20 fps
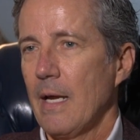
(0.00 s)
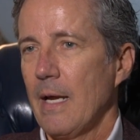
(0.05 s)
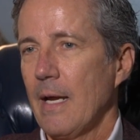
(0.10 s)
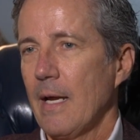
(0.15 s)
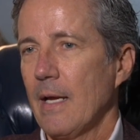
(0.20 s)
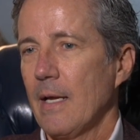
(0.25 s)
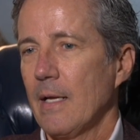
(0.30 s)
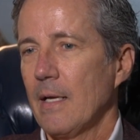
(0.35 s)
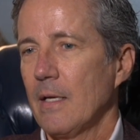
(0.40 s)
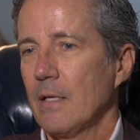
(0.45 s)

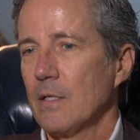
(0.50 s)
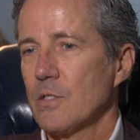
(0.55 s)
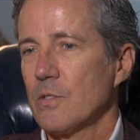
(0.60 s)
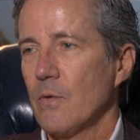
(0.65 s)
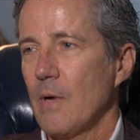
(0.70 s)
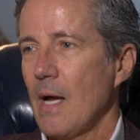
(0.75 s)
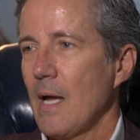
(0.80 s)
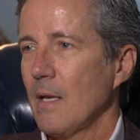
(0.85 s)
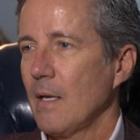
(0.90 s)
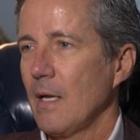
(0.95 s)
And
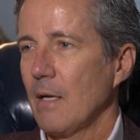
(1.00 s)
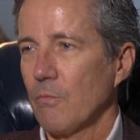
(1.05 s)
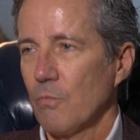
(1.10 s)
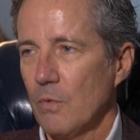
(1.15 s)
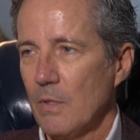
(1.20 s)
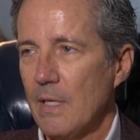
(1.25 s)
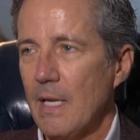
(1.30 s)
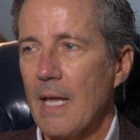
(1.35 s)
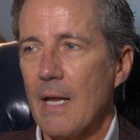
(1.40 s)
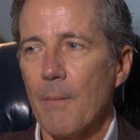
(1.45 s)
so I
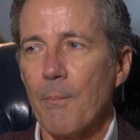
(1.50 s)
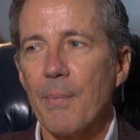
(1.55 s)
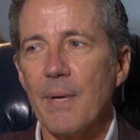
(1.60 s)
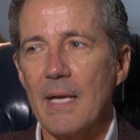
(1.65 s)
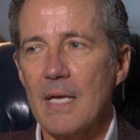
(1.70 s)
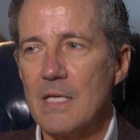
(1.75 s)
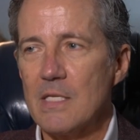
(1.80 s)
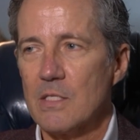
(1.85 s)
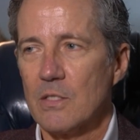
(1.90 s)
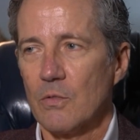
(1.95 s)
really had a
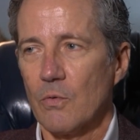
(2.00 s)
peace